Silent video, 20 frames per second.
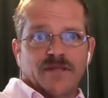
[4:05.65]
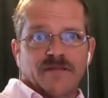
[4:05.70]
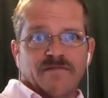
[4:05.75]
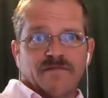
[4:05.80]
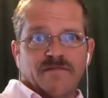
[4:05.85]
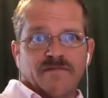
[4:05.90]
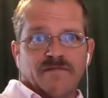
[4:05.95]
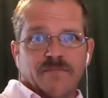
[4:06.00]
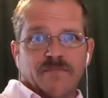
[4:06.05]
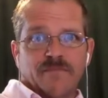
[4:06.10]
the
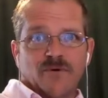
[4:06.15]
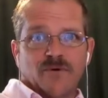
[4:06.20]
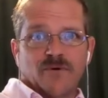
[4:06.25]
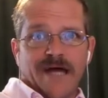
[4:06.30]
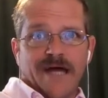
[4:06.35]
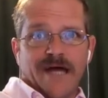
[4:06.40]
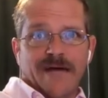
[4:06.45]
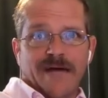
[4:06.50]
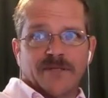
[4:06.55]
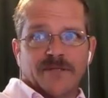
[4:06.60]
Flipboard
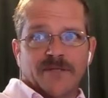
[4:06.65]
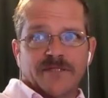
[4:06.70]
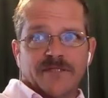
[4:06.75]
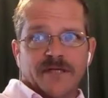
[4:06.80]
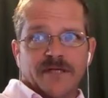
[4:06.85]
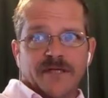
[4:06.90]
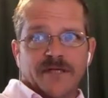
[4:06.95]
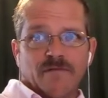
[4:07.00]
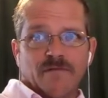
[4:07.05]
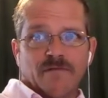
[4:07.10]
app
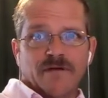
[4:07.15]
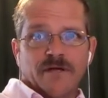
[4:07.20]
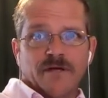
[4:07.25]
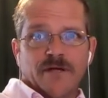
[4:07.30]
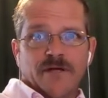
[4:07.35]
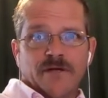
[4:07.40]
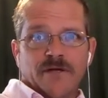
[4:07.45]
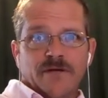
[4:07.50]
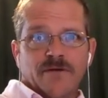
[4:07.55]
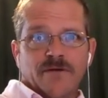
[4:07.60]
itself,
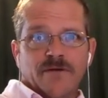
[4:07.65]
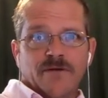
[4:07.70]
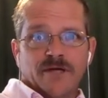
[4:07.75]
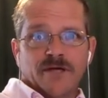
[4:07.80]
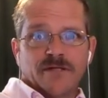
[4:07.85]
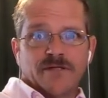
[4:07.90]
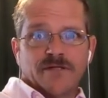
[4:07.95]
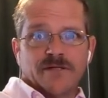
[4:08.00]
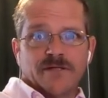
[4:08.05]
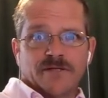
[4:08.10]
you
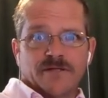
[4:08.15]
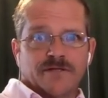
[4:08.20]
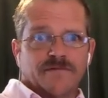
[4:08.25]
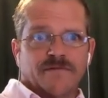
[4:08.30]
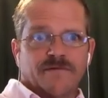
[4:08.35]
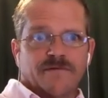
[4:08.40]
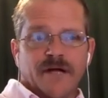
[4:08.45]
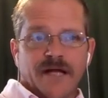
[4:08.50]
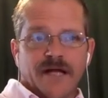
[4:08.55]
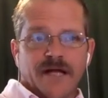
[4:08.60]
can search
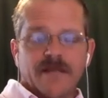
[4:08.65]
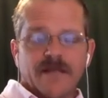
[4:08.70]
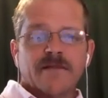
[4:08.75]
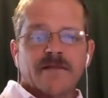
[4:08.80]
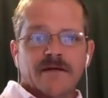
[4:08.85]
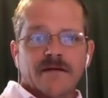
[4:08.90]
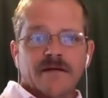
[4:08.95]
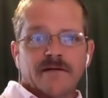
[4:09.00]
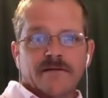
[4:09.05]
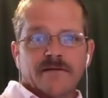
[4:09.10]
for
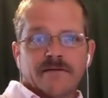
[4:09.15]
anything.